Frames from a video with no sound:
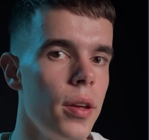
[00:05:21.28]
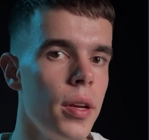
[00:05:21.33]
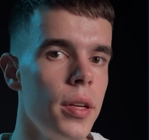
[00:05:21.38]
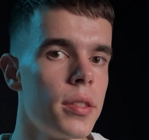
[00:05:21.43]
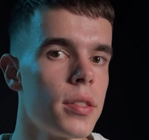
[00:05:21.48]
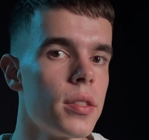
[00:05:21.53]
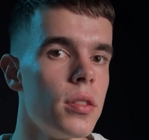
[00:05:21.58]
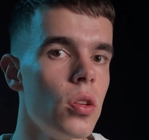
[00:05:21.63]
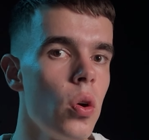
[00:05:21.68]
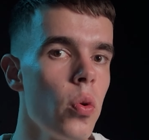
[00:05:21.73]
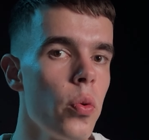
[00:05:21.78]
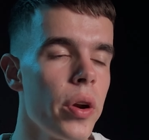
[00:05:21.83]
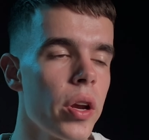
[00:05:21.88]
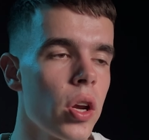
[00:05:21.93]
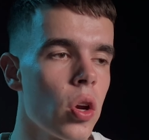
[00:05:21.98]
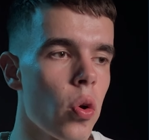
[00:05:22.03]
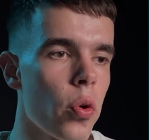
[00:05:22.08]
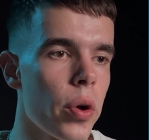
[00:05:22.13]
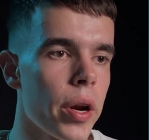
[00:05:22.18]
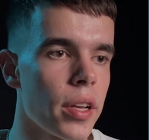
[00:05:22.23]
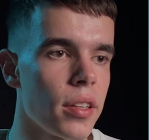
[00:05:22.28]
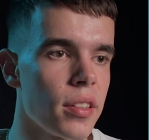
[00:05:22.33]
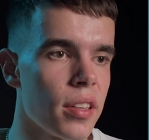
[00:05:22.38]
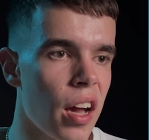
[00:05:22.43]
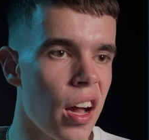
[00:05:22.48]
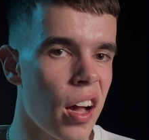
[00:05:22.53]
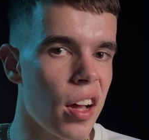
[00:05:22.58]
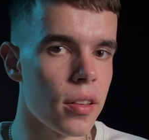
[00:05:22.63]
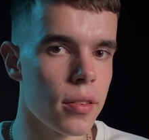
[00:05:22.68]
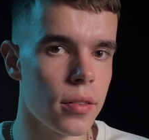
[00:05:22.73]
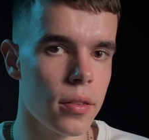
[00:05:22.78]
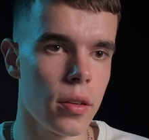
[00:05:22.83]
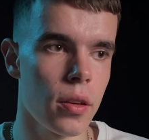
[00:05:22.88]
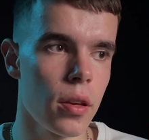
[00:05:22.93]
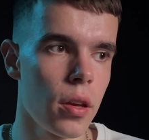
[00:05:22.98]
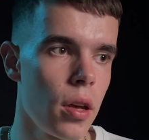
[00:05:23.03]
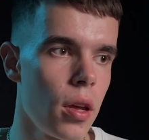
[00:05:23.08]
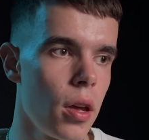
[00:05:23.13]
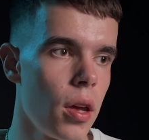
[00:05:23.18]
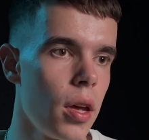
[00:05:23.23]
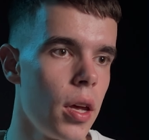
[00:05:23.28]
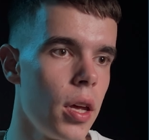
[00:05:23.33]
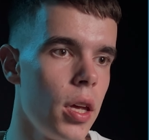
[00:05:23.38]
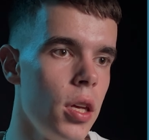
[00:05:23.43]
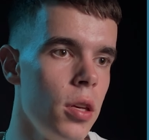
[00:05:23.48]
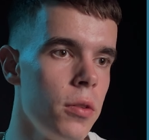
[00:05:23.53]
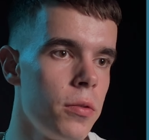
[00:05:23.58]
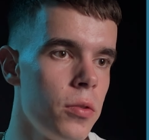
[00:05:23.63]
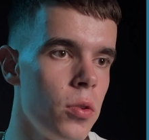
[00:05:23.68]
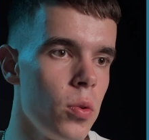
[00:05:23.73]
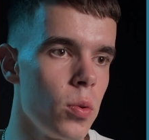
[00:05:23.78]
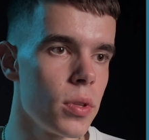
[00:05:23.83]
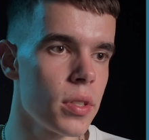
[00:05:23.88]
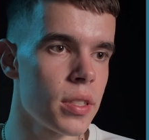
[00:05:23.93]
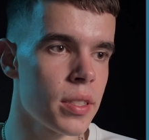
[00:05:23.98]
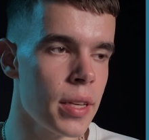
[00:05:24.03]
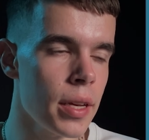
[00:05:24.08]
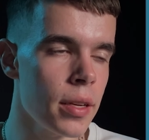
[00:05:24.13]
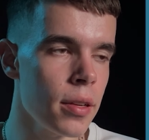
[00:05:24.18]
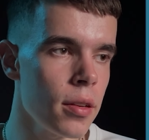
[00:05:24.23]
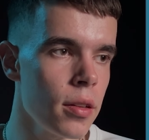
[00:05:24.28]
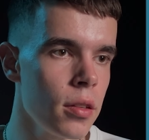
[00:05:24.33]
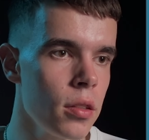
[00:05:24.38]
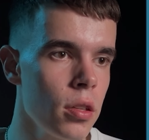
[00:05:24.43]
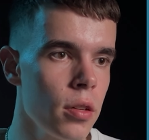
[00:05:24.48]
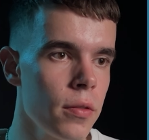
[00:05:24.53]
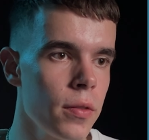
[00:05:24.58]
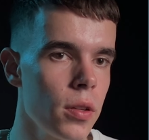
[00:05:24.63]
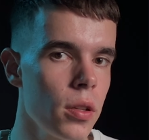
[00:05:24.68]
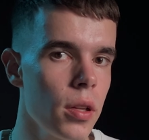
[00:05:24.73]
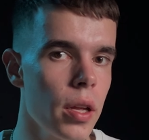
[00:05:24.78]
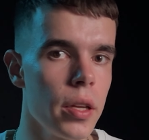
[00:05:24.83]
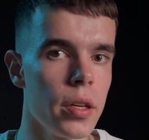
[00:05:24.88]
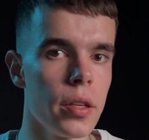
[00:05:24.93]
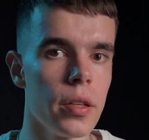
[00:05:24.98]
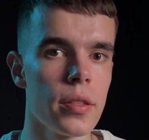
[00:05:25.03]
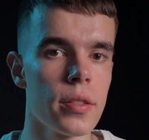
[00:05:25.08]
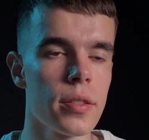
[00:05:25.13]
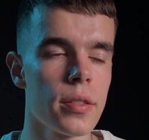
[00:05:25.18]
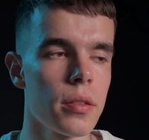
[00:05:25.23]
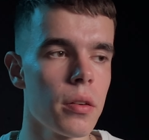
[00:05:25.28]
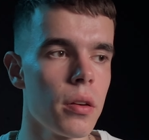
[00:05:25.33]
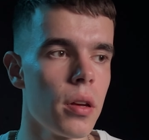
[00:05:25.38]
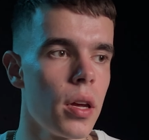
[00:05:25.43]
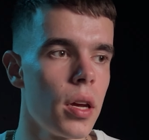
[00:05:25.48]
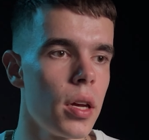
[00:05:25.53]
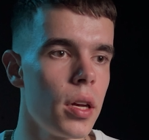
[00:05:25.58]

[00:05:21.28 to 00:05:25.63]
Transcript: it's no recurring task. If you set an interval and it's